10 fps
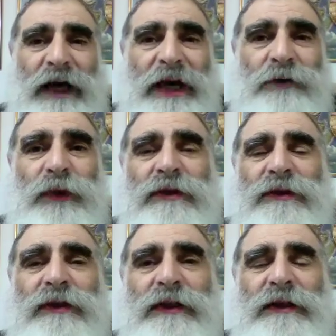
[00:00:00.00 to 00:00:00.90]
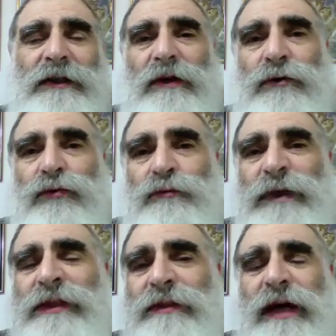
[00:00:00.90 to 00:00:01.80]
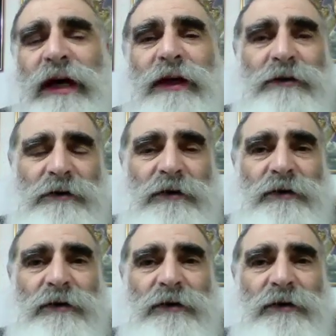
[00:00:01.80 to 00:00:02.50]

and when the missile